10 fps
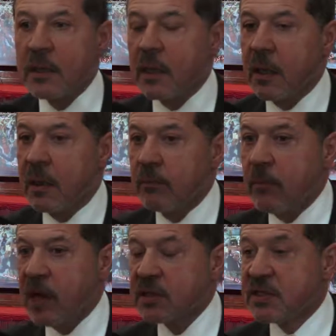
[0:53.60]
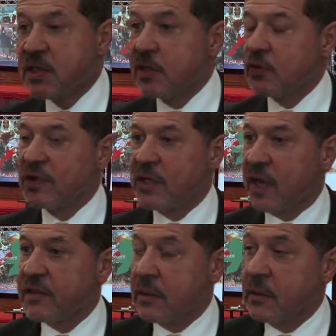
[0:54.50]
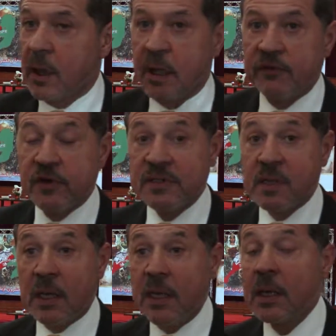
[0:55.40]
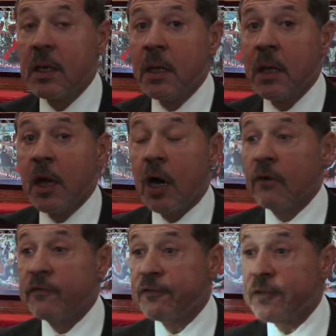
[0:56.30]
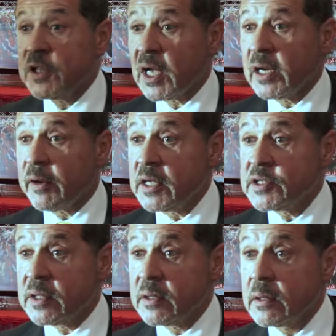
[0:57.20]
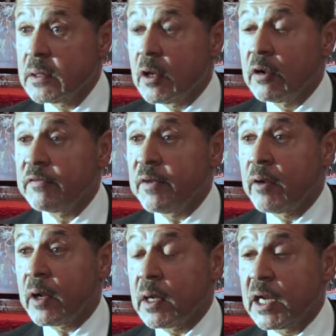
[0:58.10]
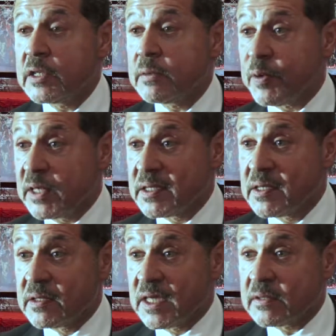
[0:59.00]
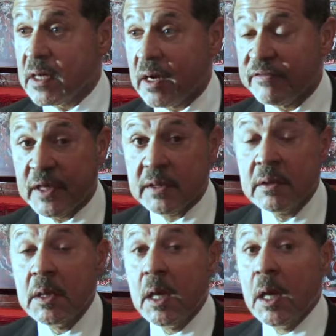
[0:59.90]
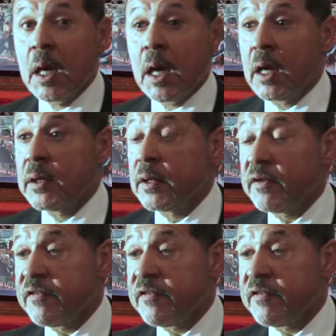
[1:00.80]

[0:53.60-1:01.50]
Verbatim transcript: uh, marks the twenty-ninth anniversary of the declaration of our late President Yasser Arafat on the